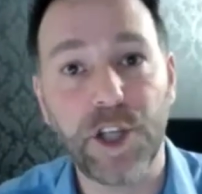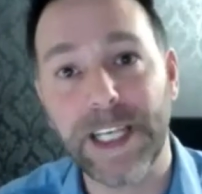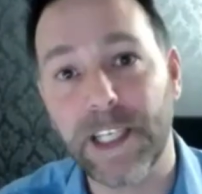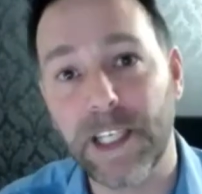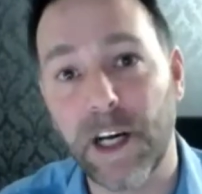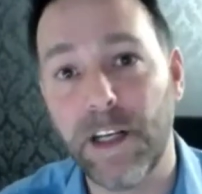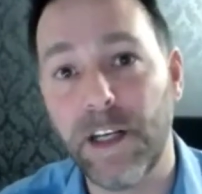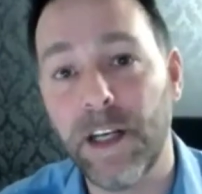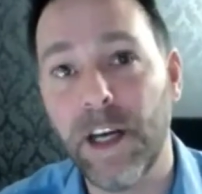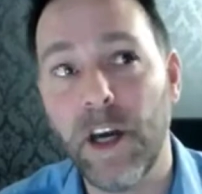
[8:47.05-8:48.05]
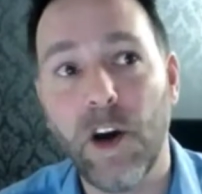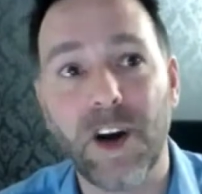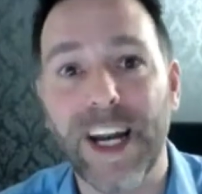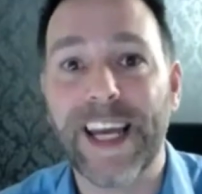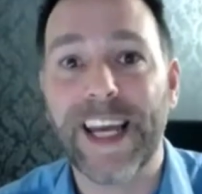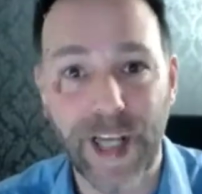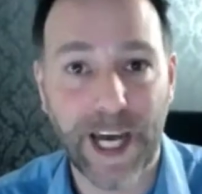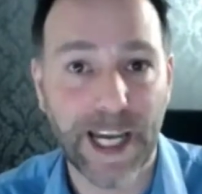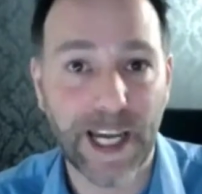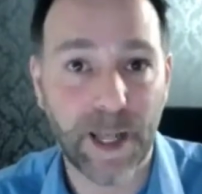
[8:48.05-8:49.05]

You can turn or extract